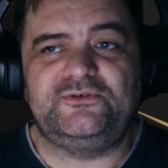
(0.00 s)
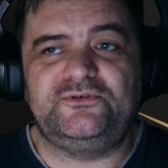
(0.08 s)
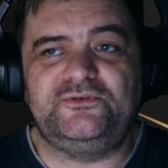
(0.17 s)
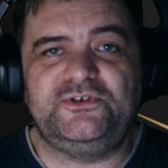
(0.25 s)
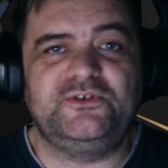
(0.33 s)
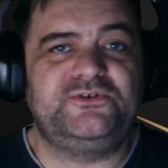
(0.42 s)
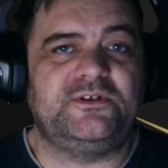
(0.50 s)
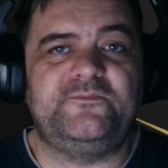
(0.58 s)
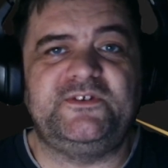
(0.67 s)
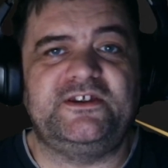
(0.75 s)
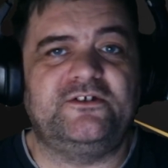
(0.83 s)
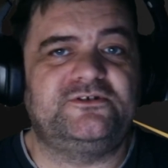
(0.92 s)
YouTube
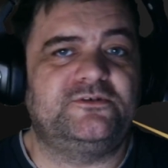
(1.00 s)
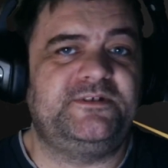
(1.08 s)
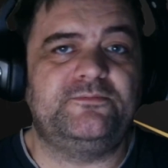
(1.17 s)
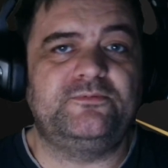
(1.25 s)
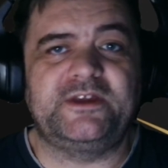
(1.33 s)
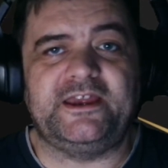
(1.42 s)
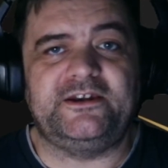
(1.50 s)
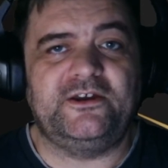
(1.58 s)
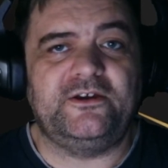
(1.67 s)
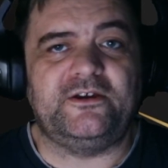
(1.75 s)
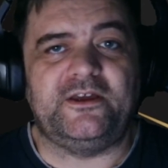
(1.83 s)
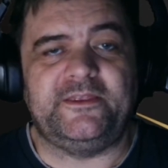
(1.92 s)
videos of people getting hurt,